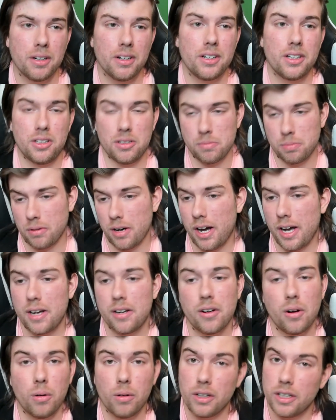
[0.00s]
you probably
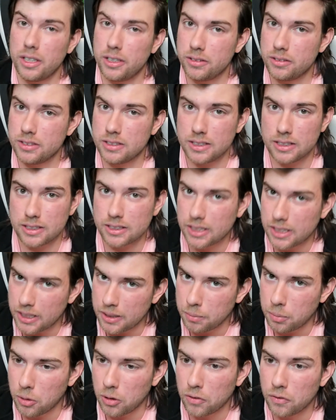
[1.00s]
don't want to use this
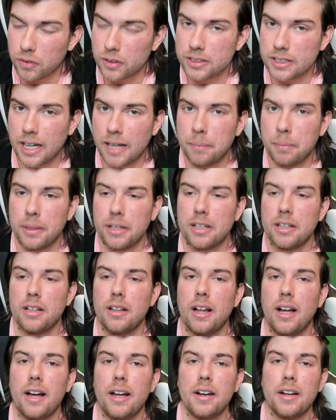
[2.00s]
keyboard for typing a
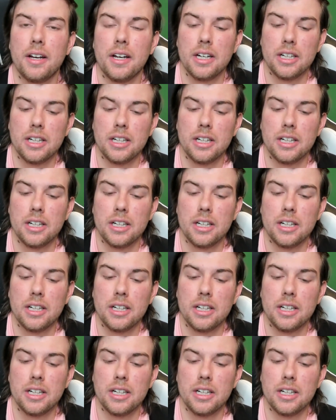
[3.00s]
lot.